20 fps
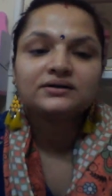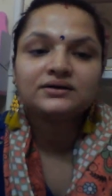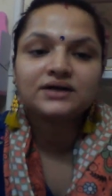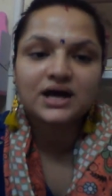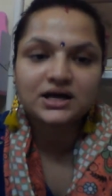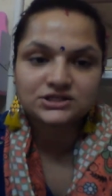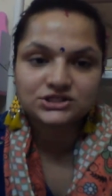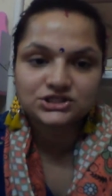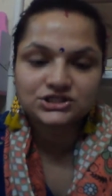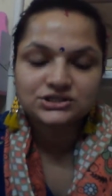
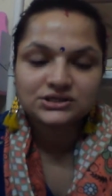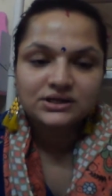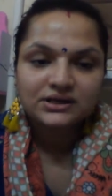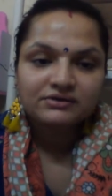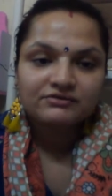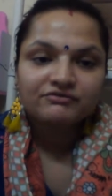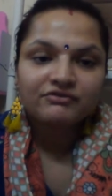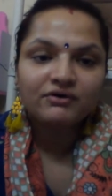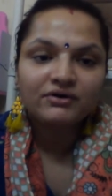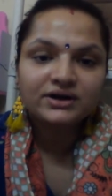touched.
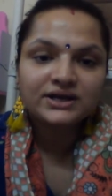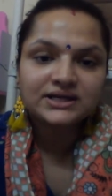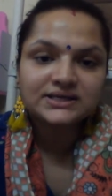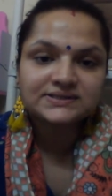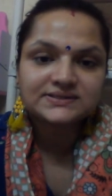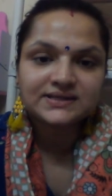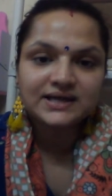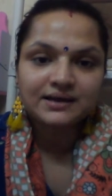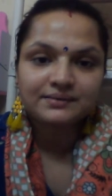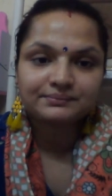For
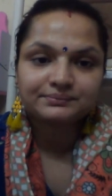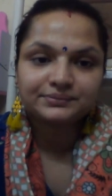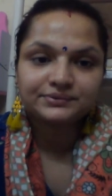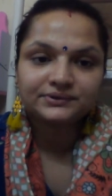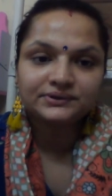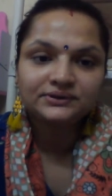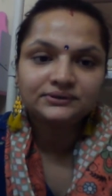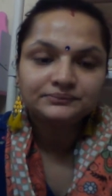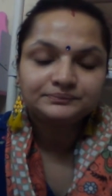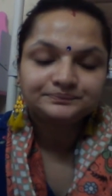
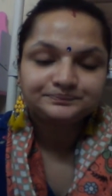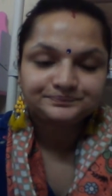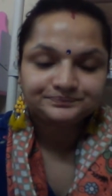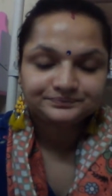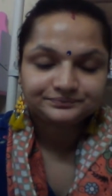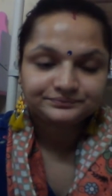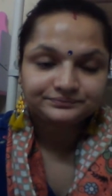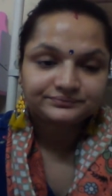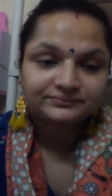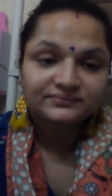example,
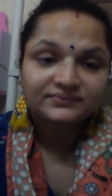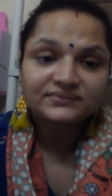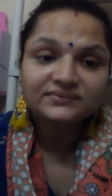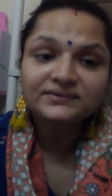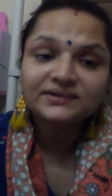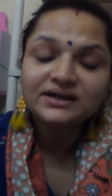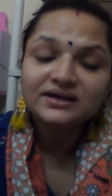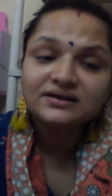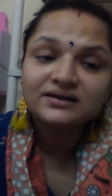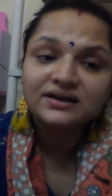
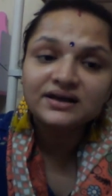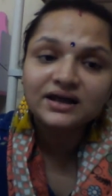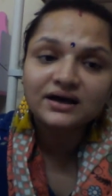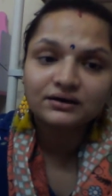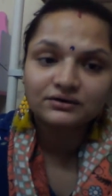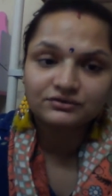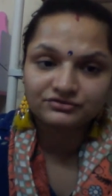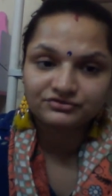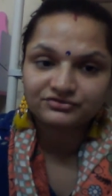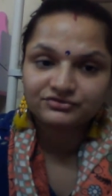
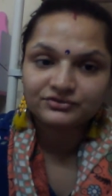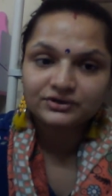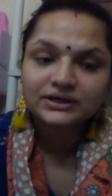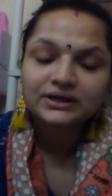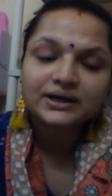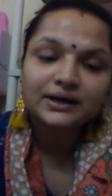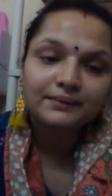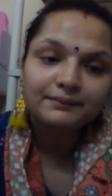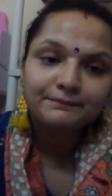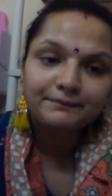love,
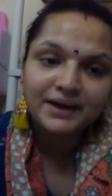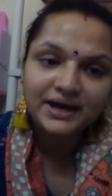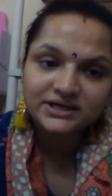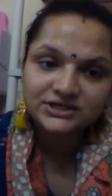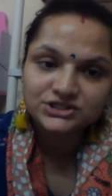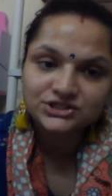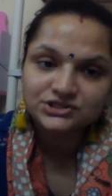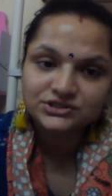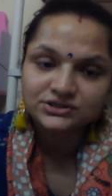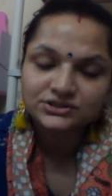
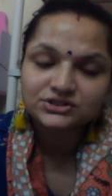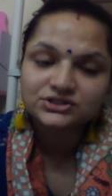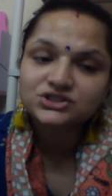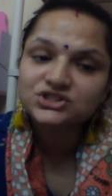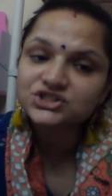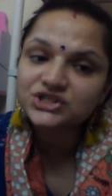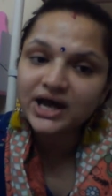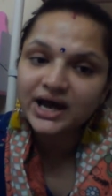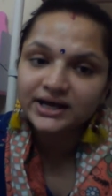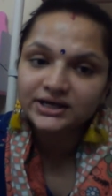compassion,
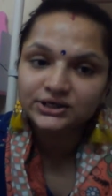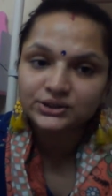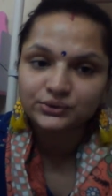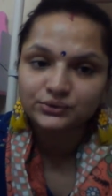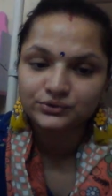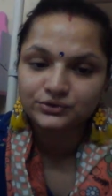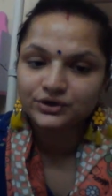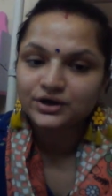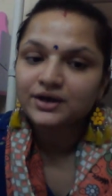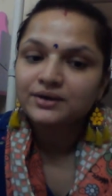
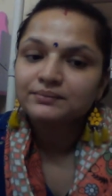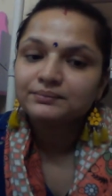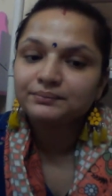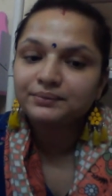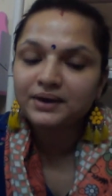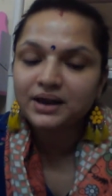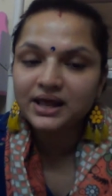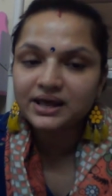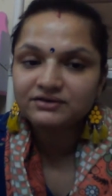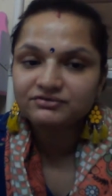childhood,
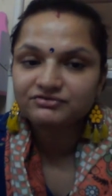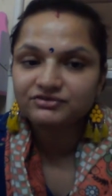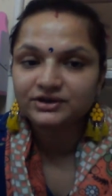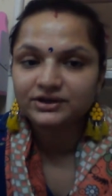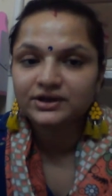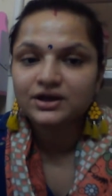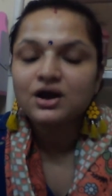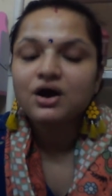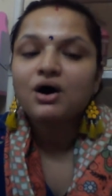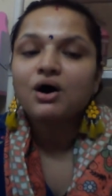
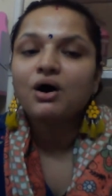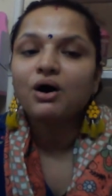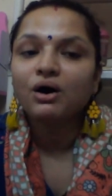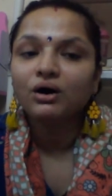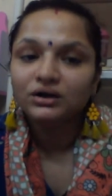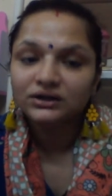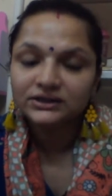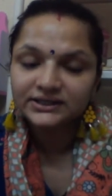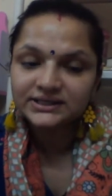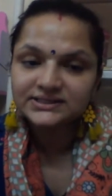bravery.
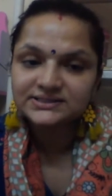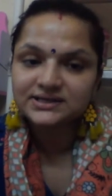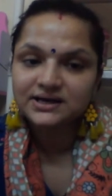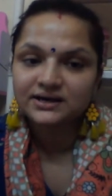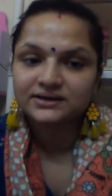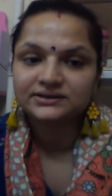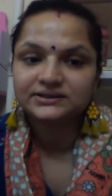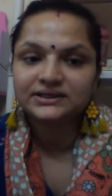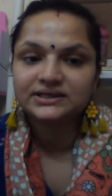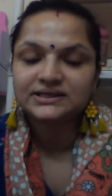All these
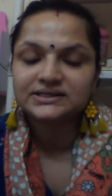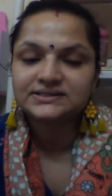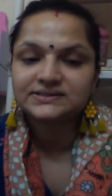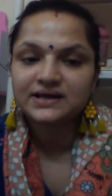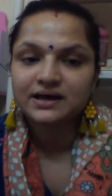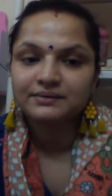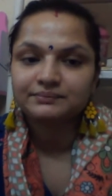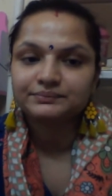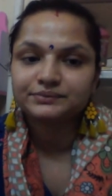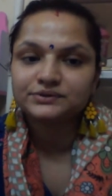are the
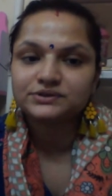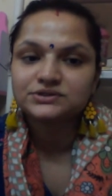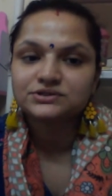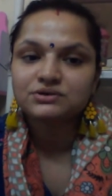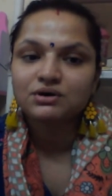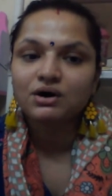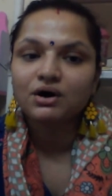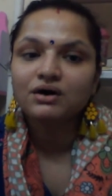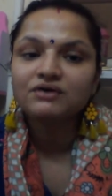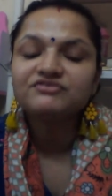examples
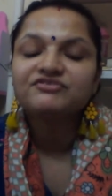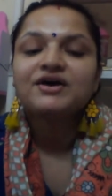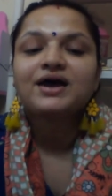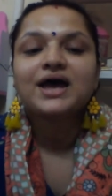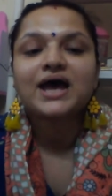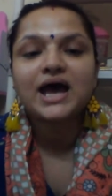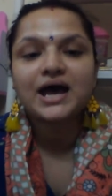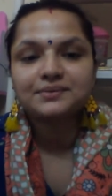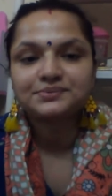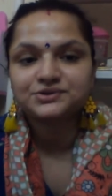of
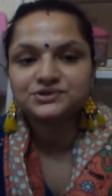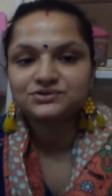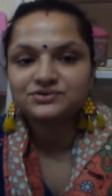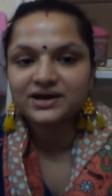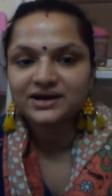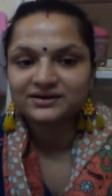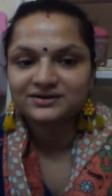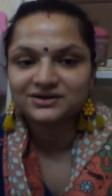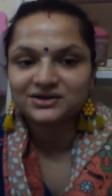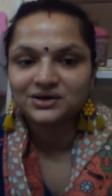
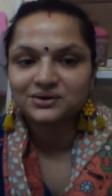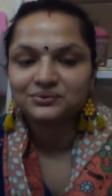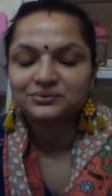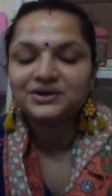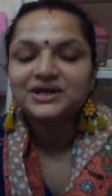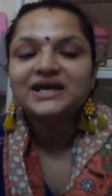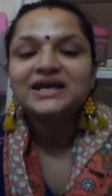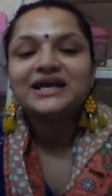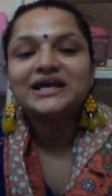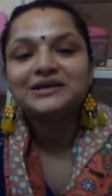abstract noun.
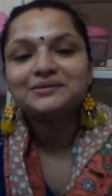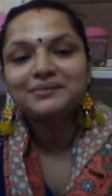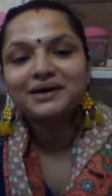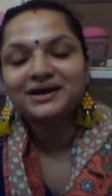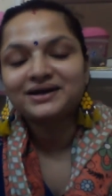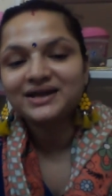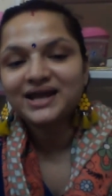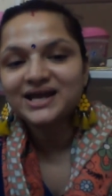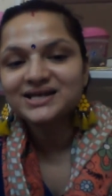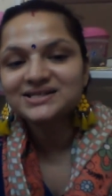In
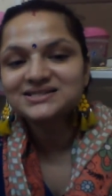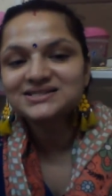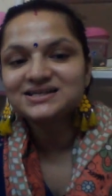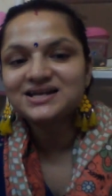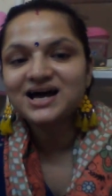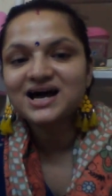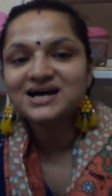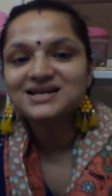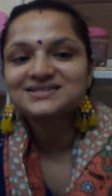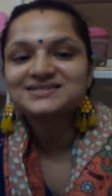my next
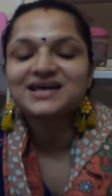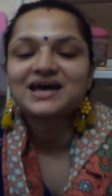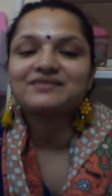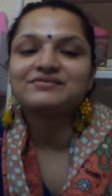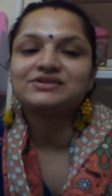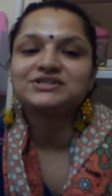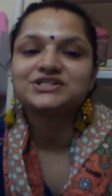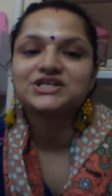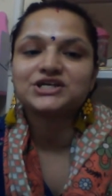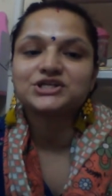class, I
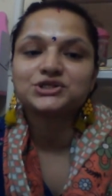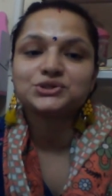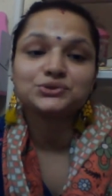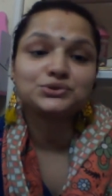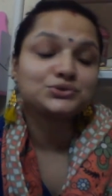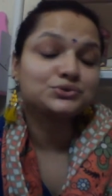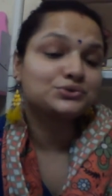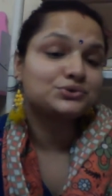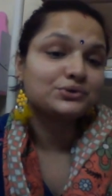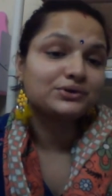will take you